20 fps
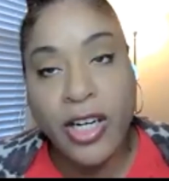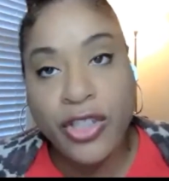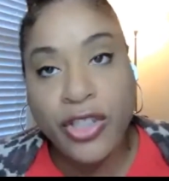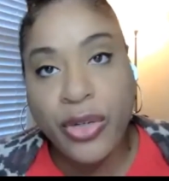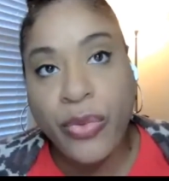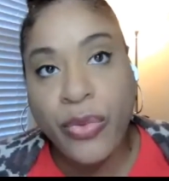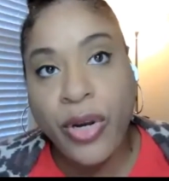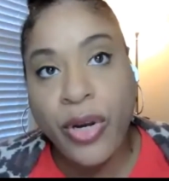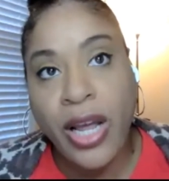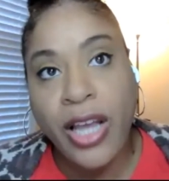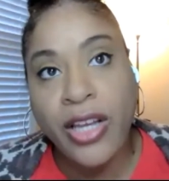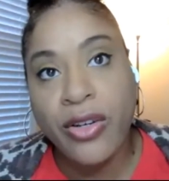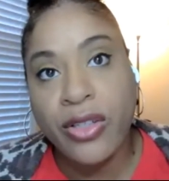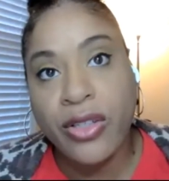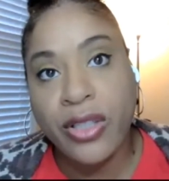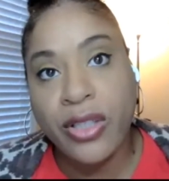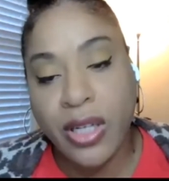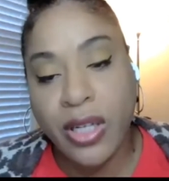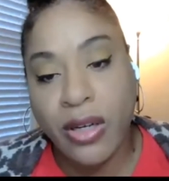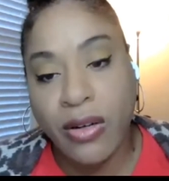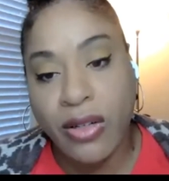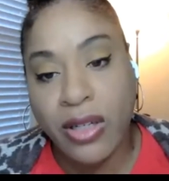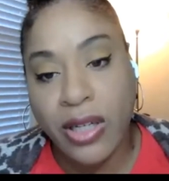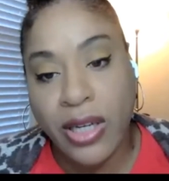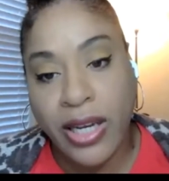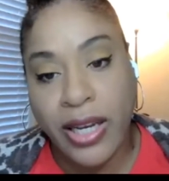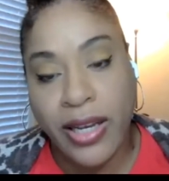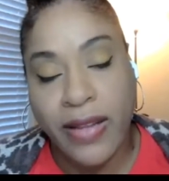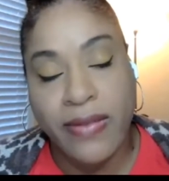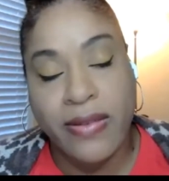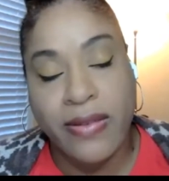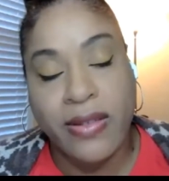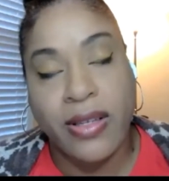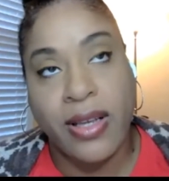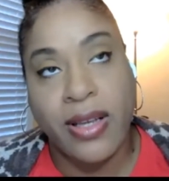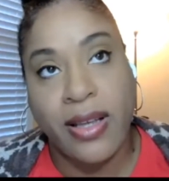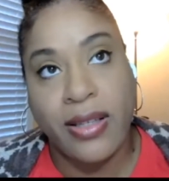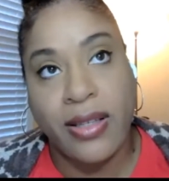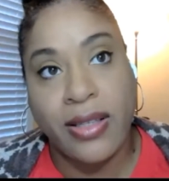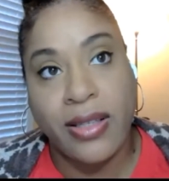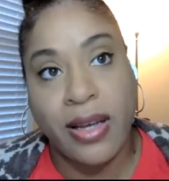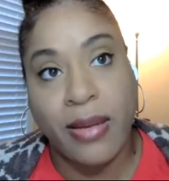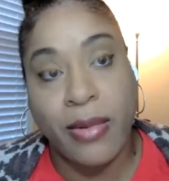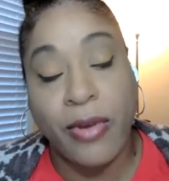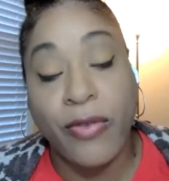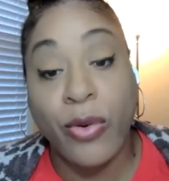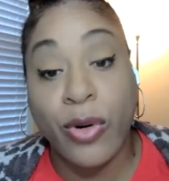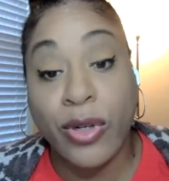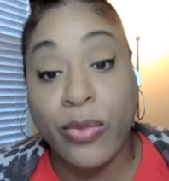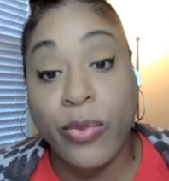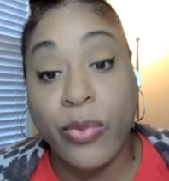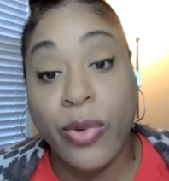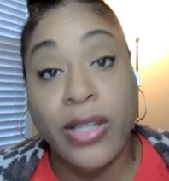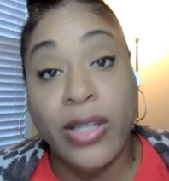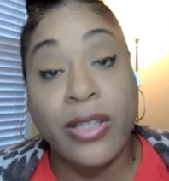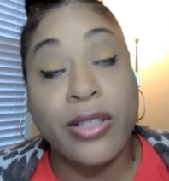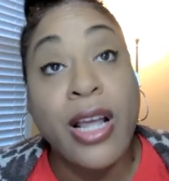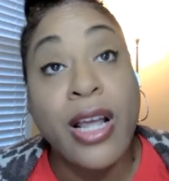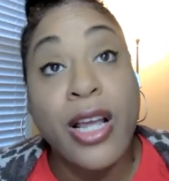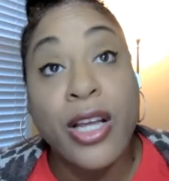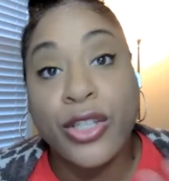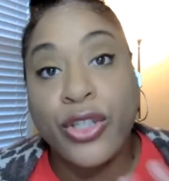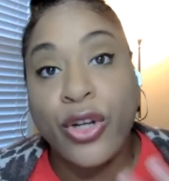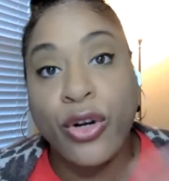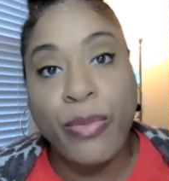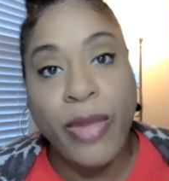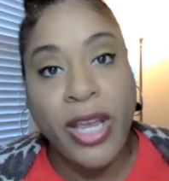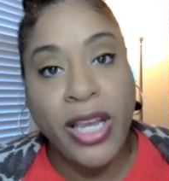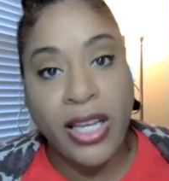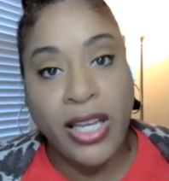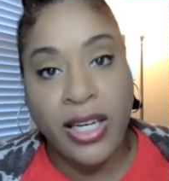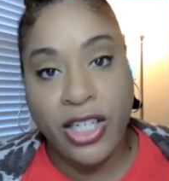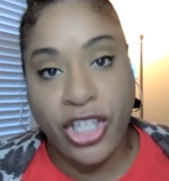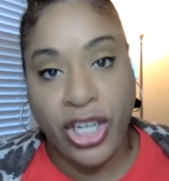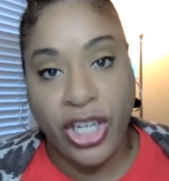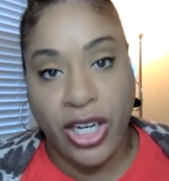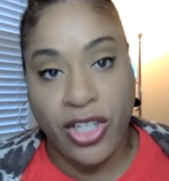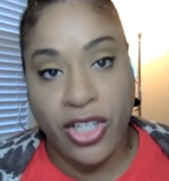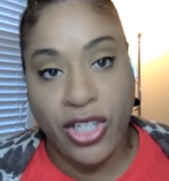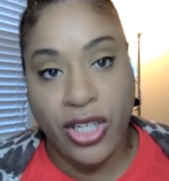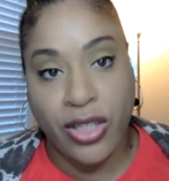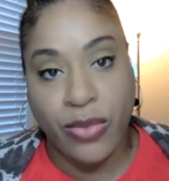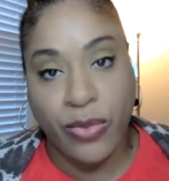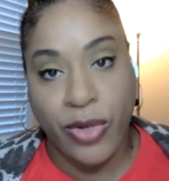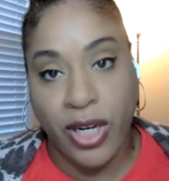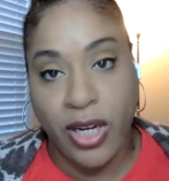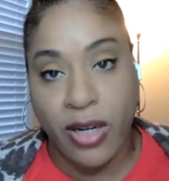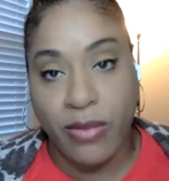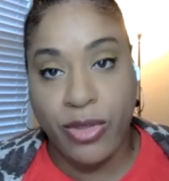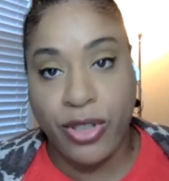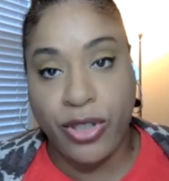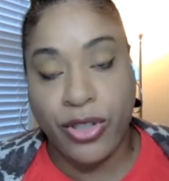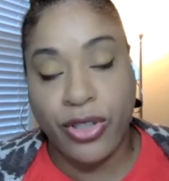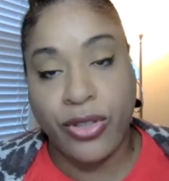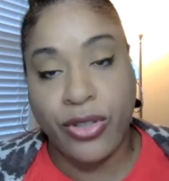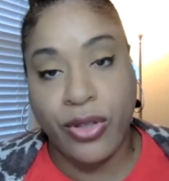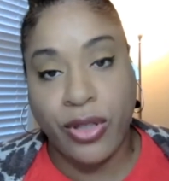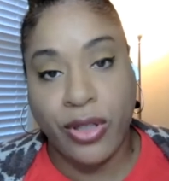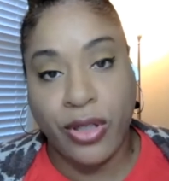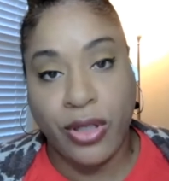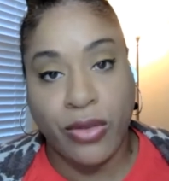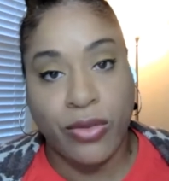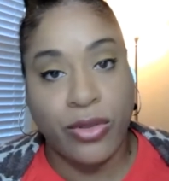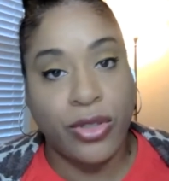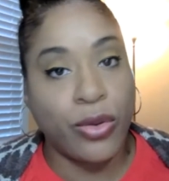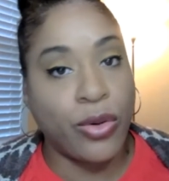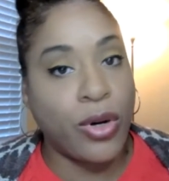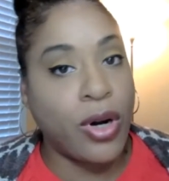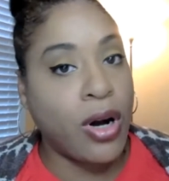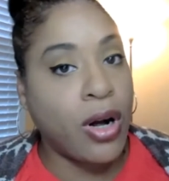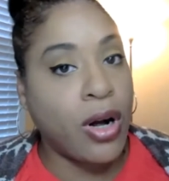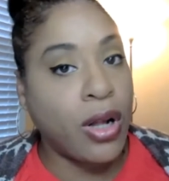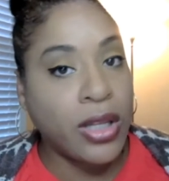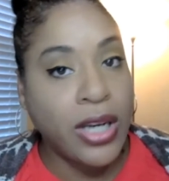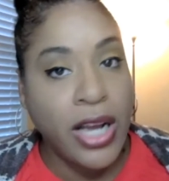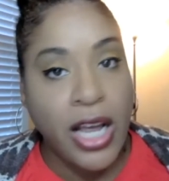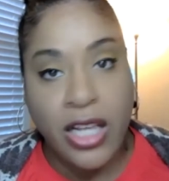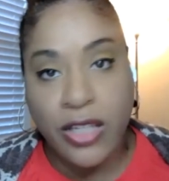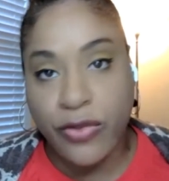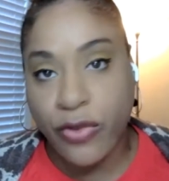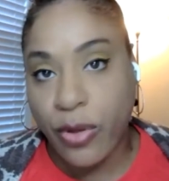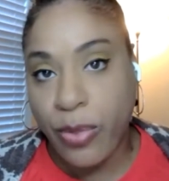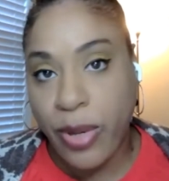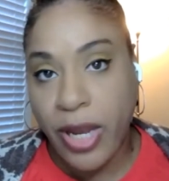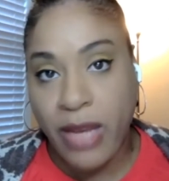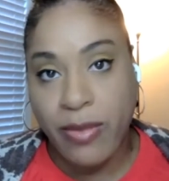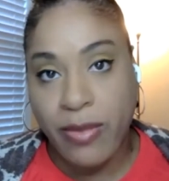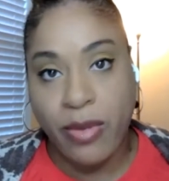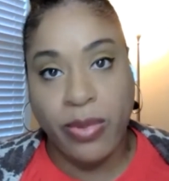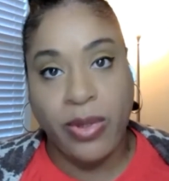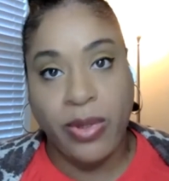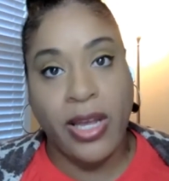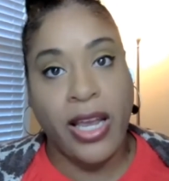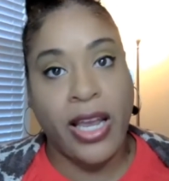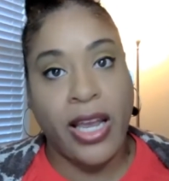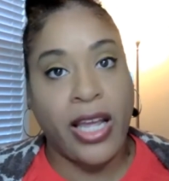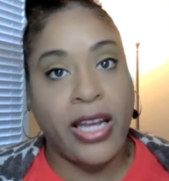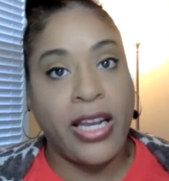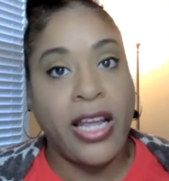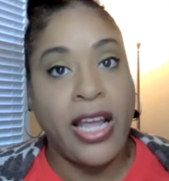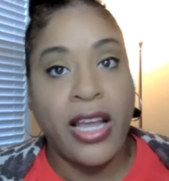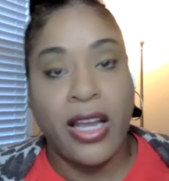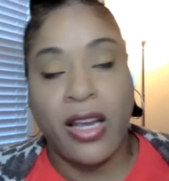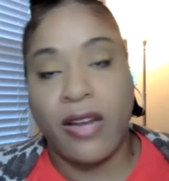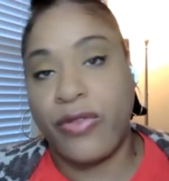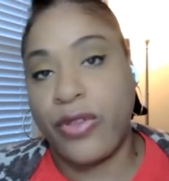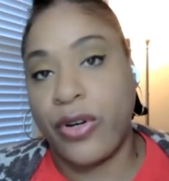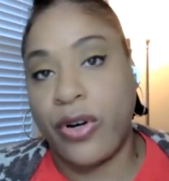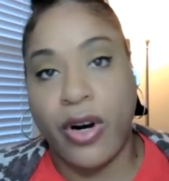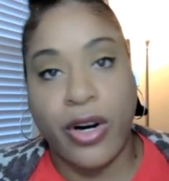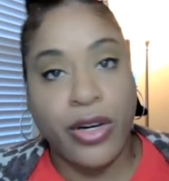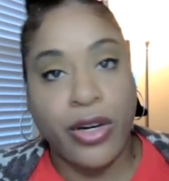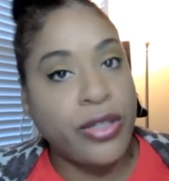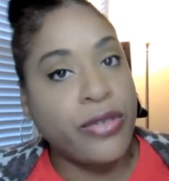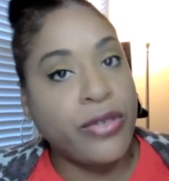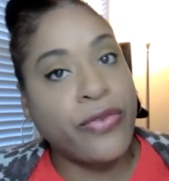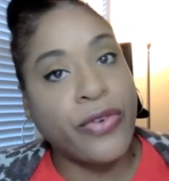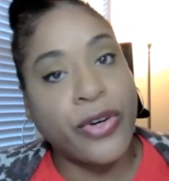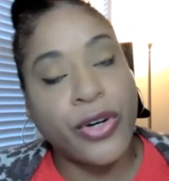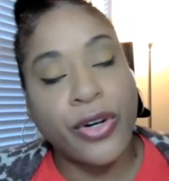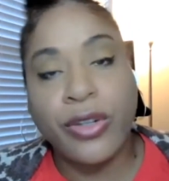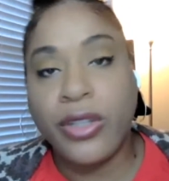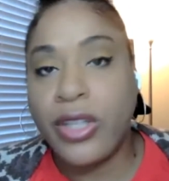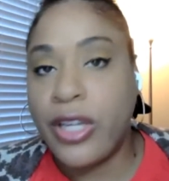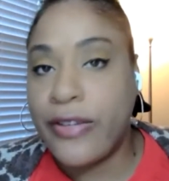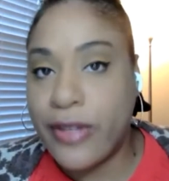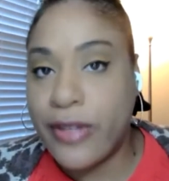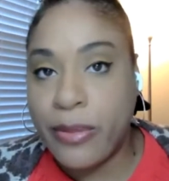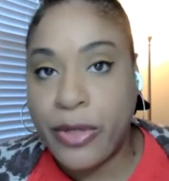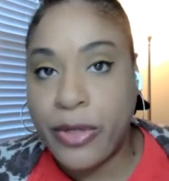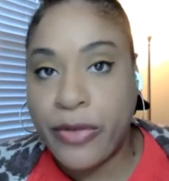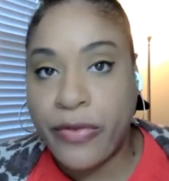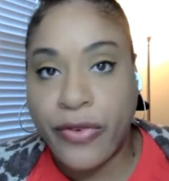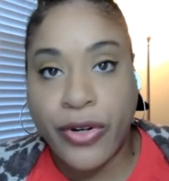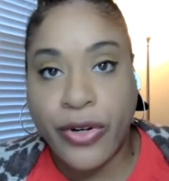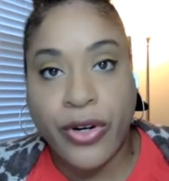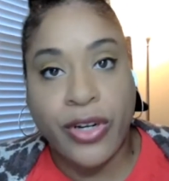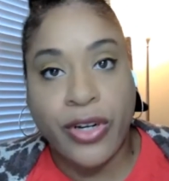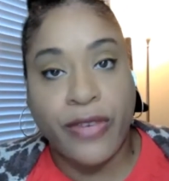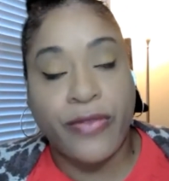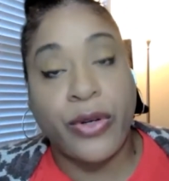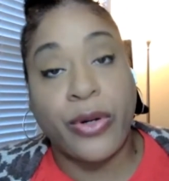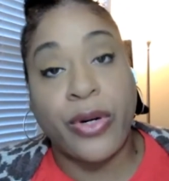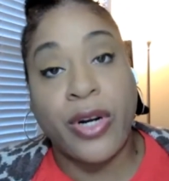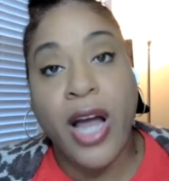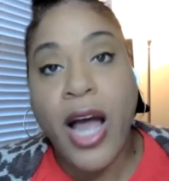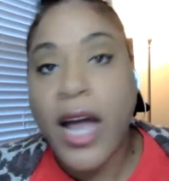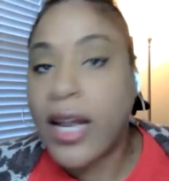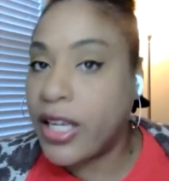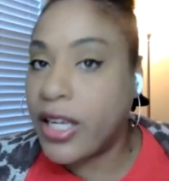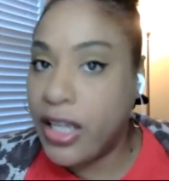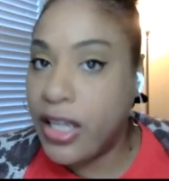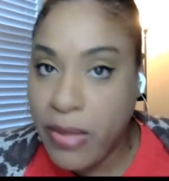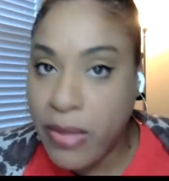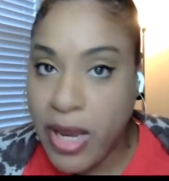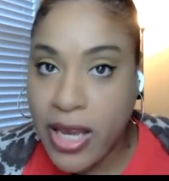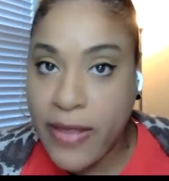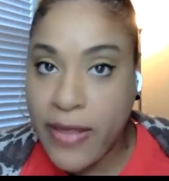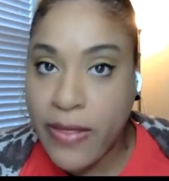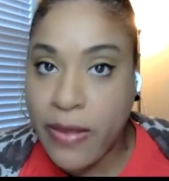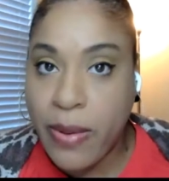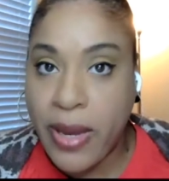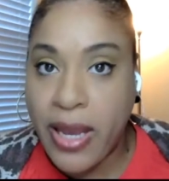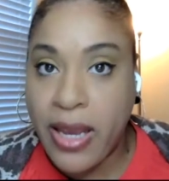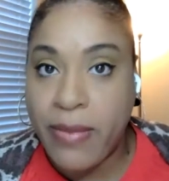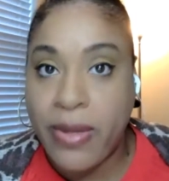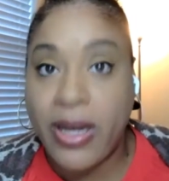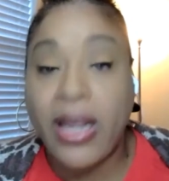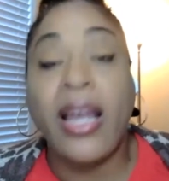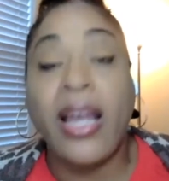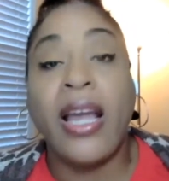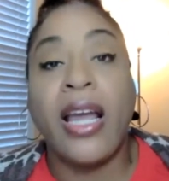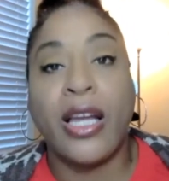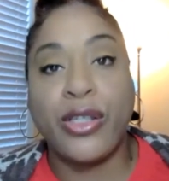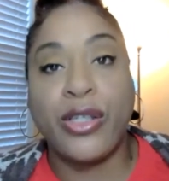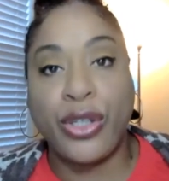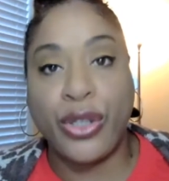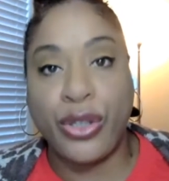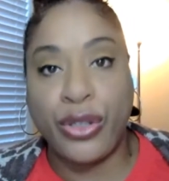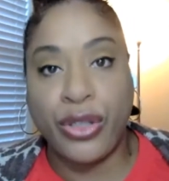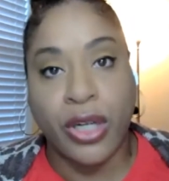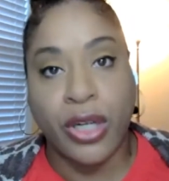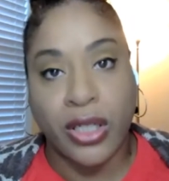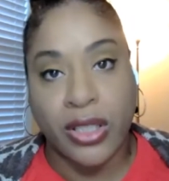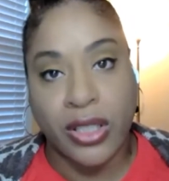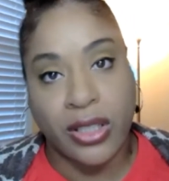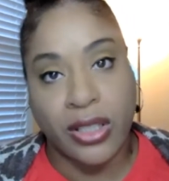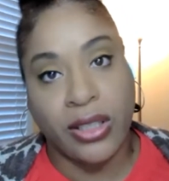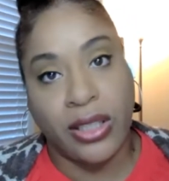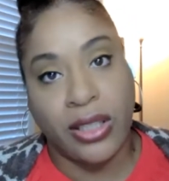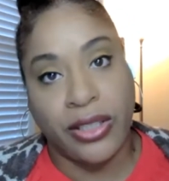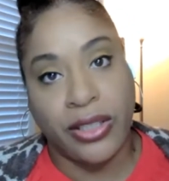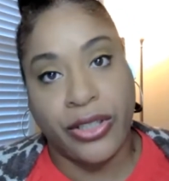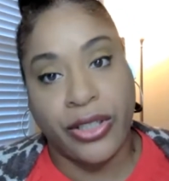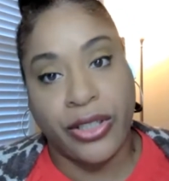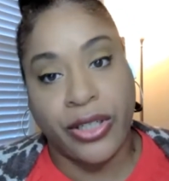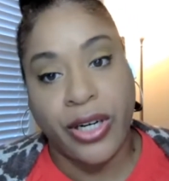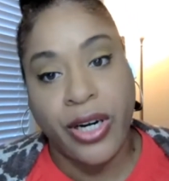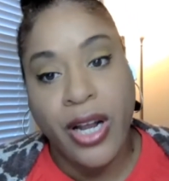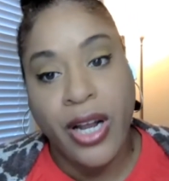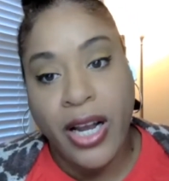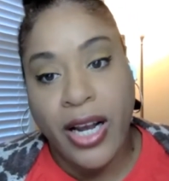And Andre, what I usually tell clients is, of course, don't make any changes when it comes to your student loans. Don't call and ask for a payment plan. If they're already deferred, leave them deferred. If they're not, keep making the payment until you talk to the lender.